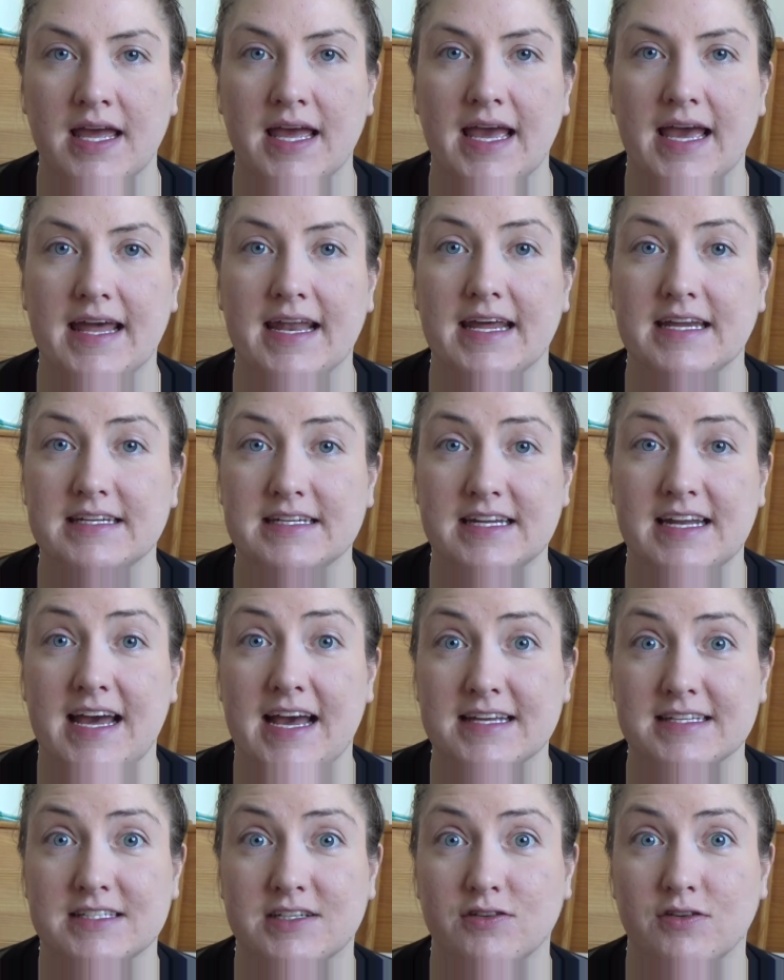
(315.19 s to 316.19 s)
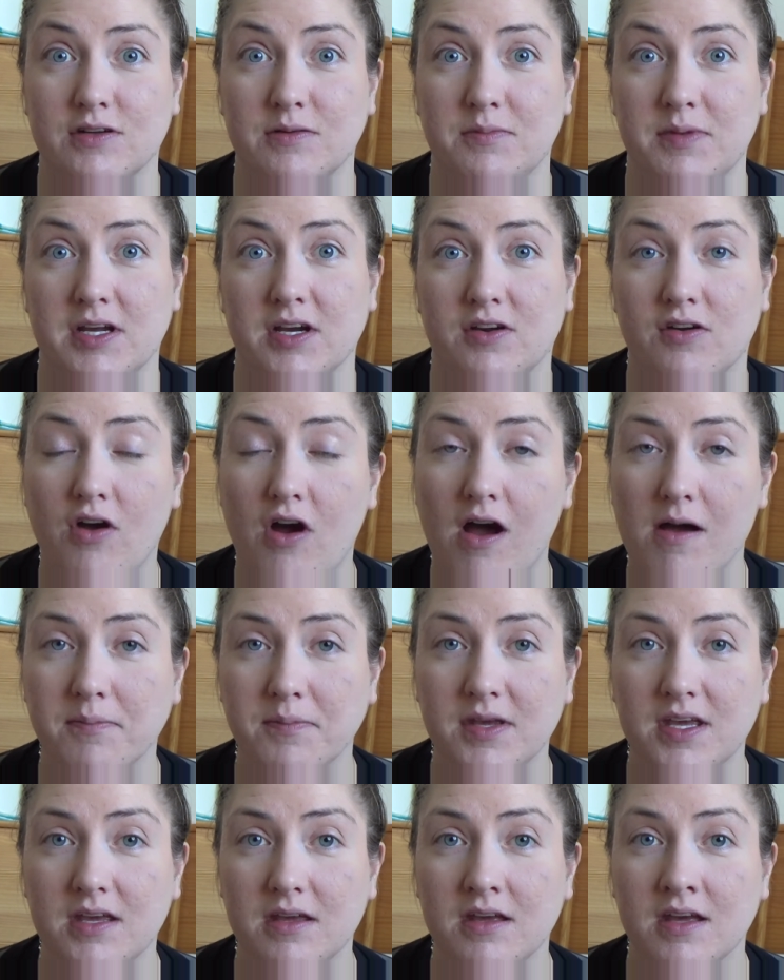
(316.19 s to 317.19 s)
And I did ask, could it be a
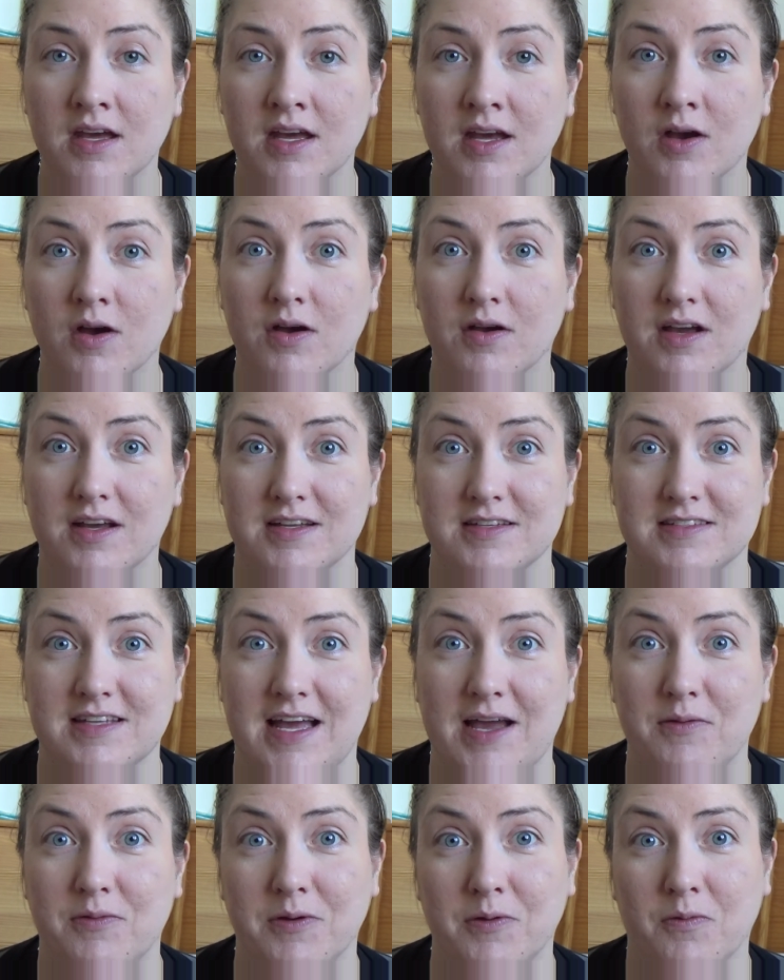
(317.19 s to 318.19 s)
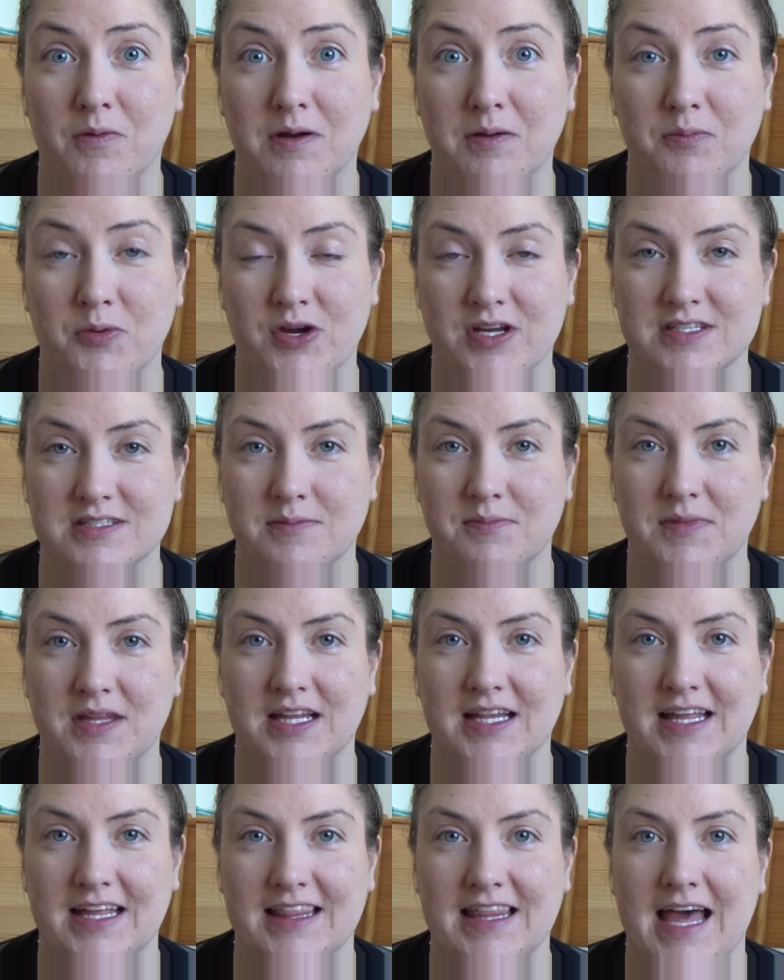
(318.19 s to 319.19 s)
copy? Because I wouldn't want to bring something
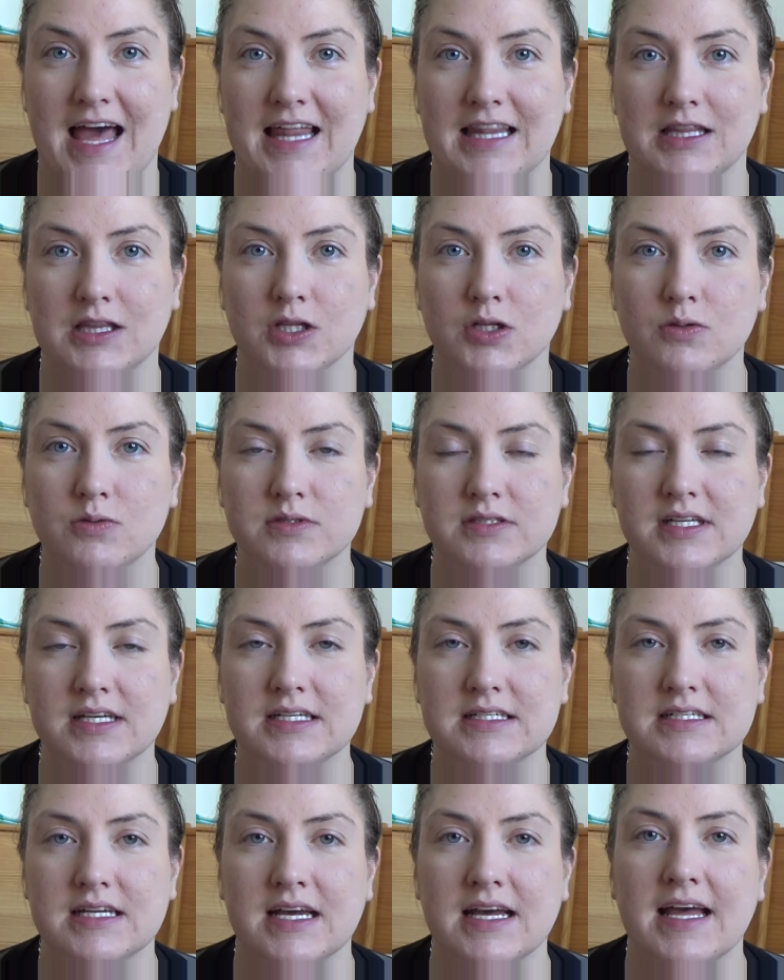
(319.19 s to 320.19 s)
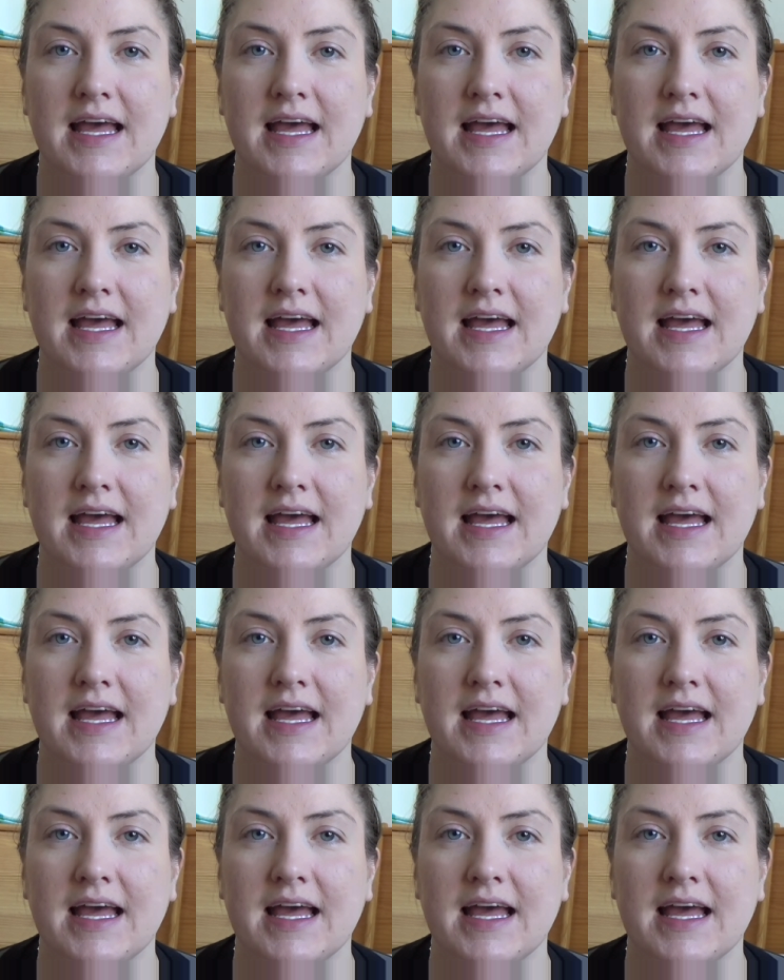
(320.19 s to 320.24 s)
like that and lose it.